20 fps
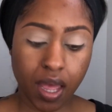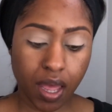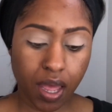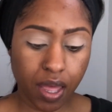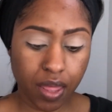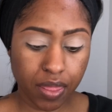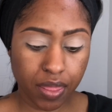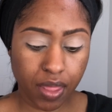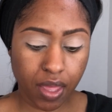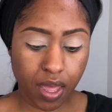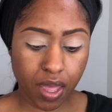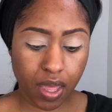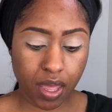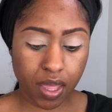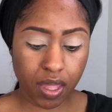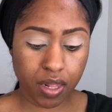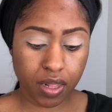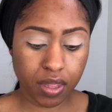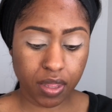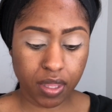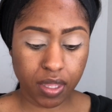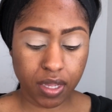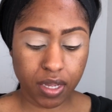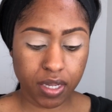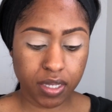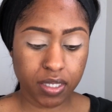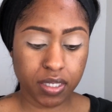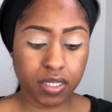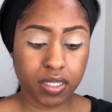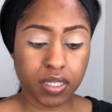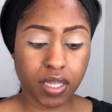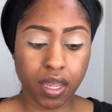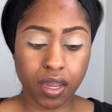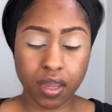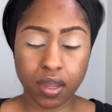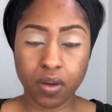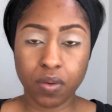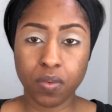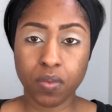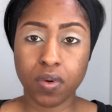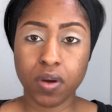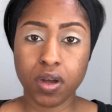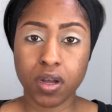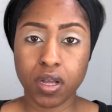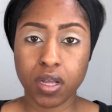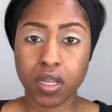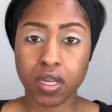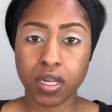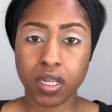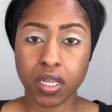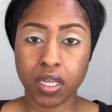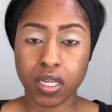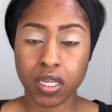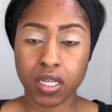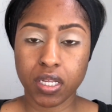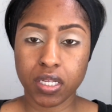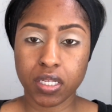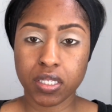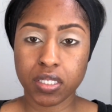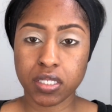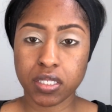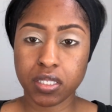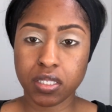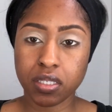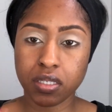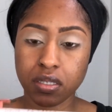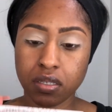And then the second one is